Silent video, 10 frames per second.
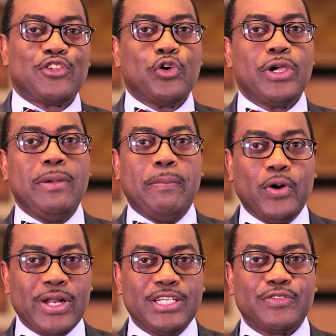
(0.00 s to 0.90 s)
It's so
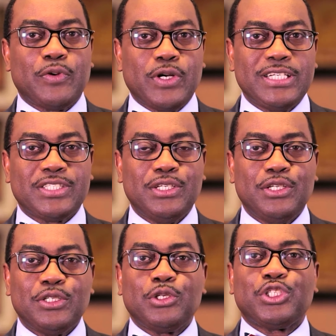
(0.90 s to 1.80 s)
important for
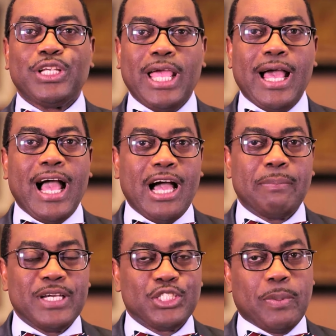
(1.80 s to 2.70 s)
us to share
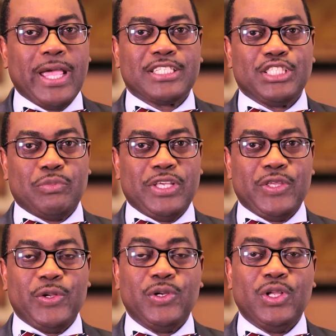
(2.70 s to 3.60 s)
our perspectives
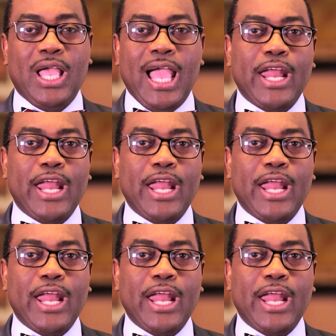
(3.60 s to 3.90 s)
with you